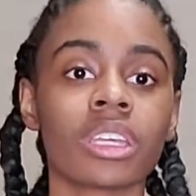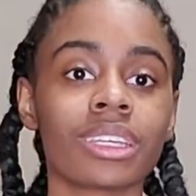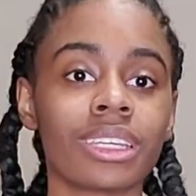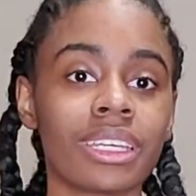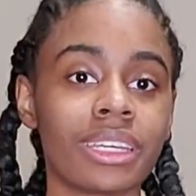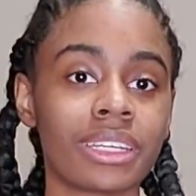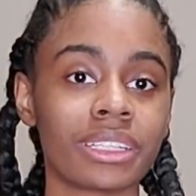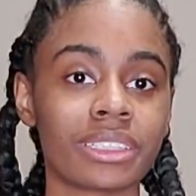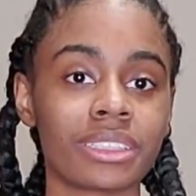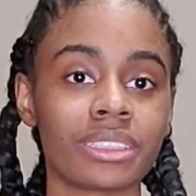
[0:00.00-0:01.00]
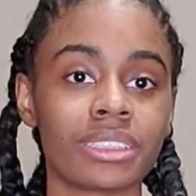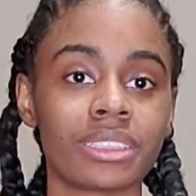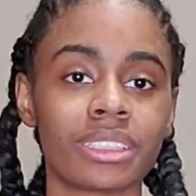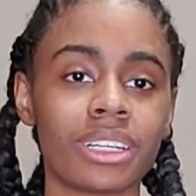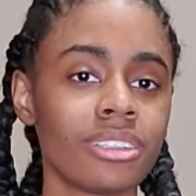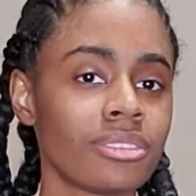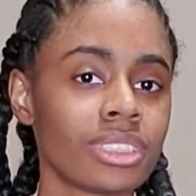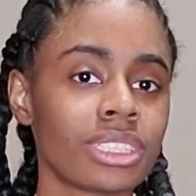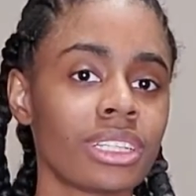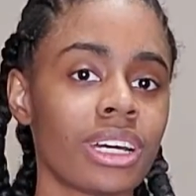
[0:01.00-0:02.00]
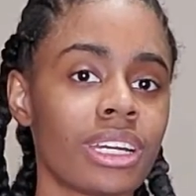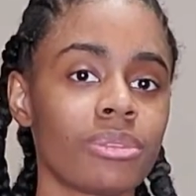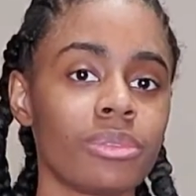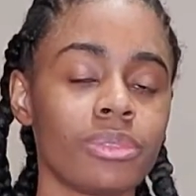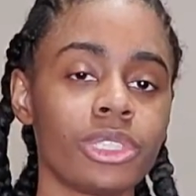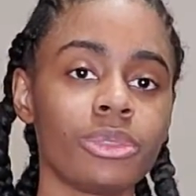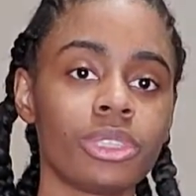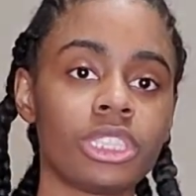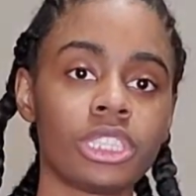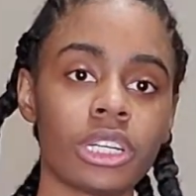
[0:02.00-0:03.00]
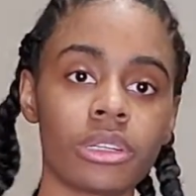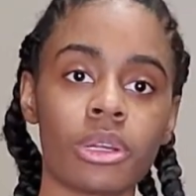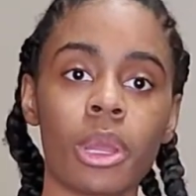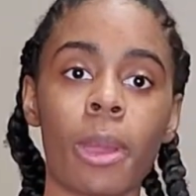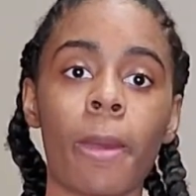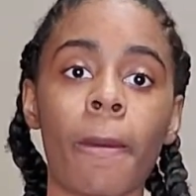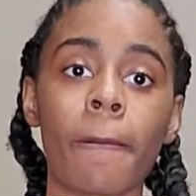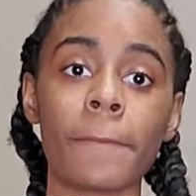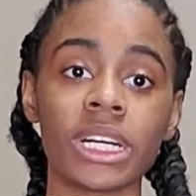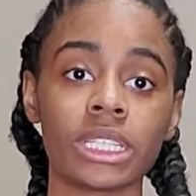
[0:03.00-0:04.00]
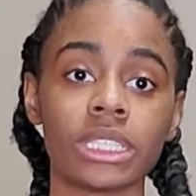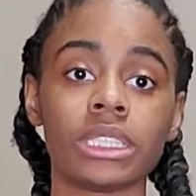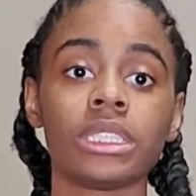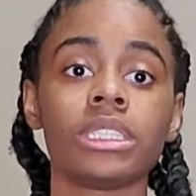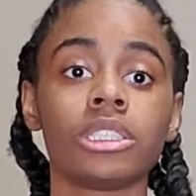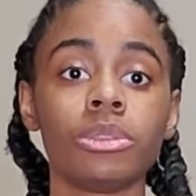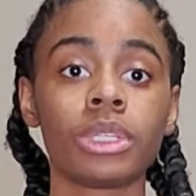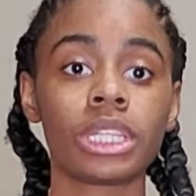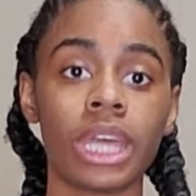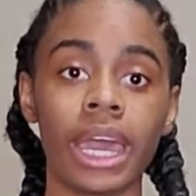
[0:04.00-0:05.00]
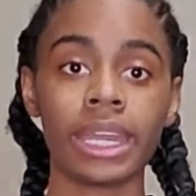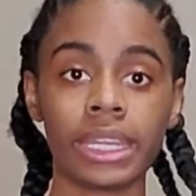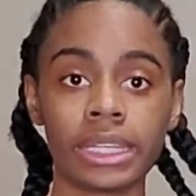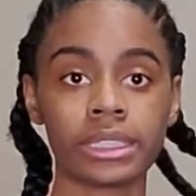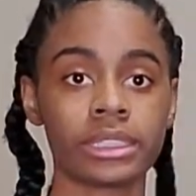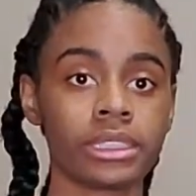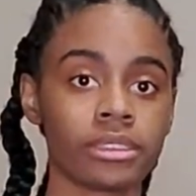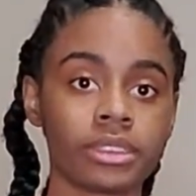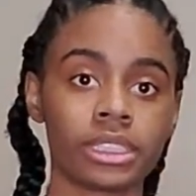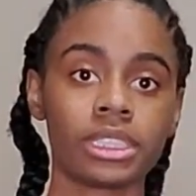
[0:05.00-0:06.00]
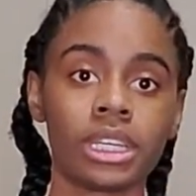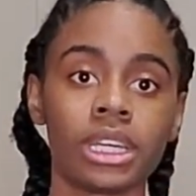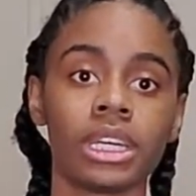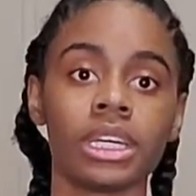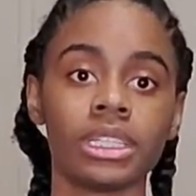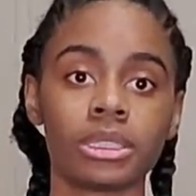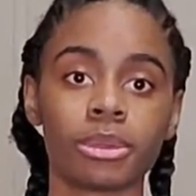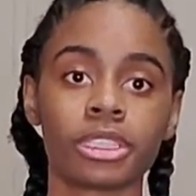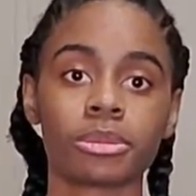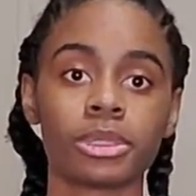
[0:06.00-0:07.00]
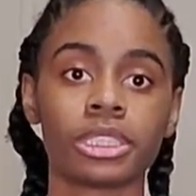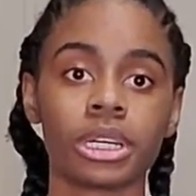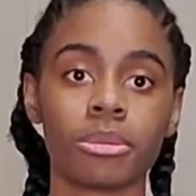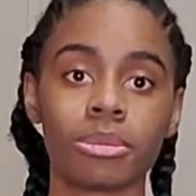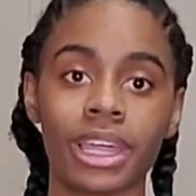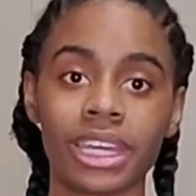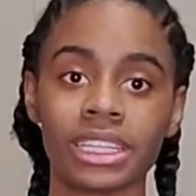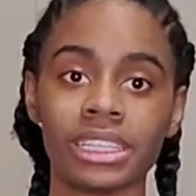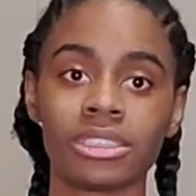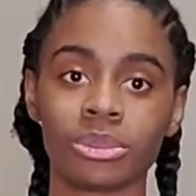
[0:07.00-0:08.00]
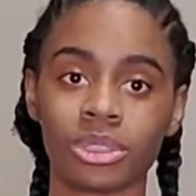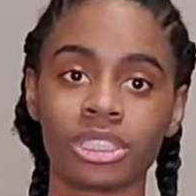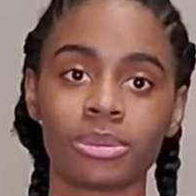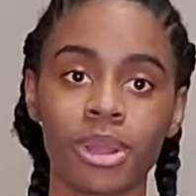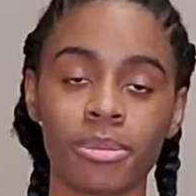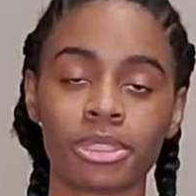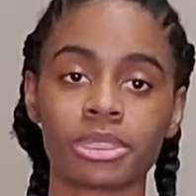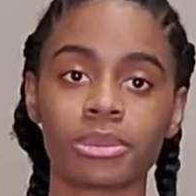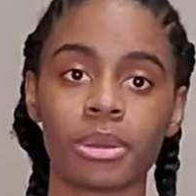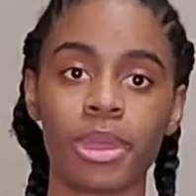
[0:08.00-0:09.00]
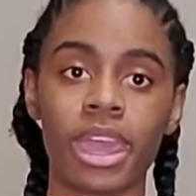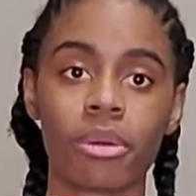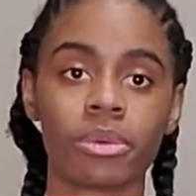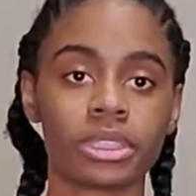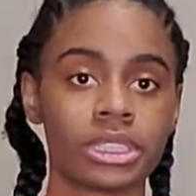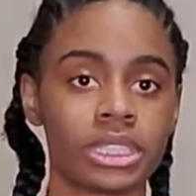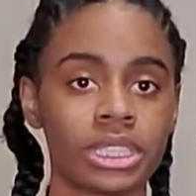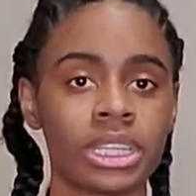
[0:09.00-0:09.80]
yeah, I don't really know how to use the shirt. But, you get the idea of it. It's supposed to be something like this, or this part supposed to be the back one.